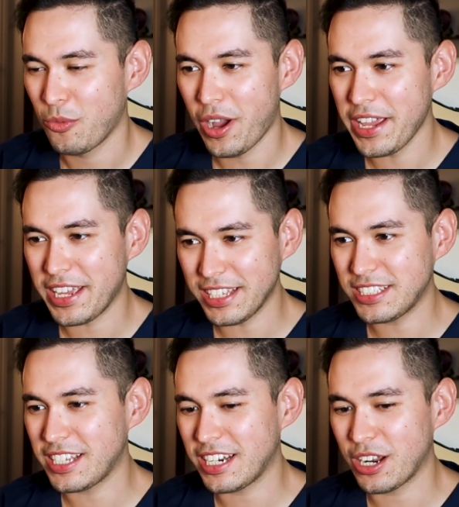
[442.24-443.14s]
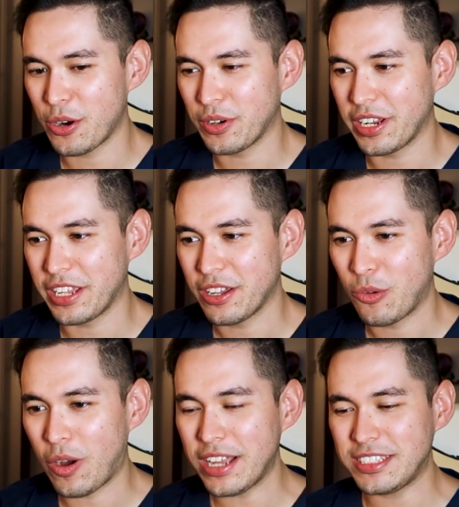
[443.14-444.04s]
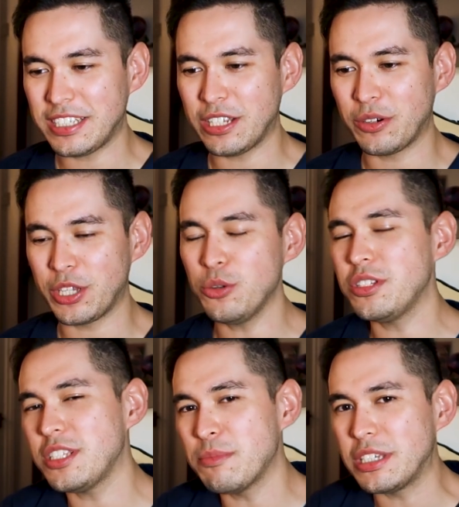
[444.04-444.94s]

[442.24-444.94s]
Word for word: Why is he lonely? Why is he lonely? Who does he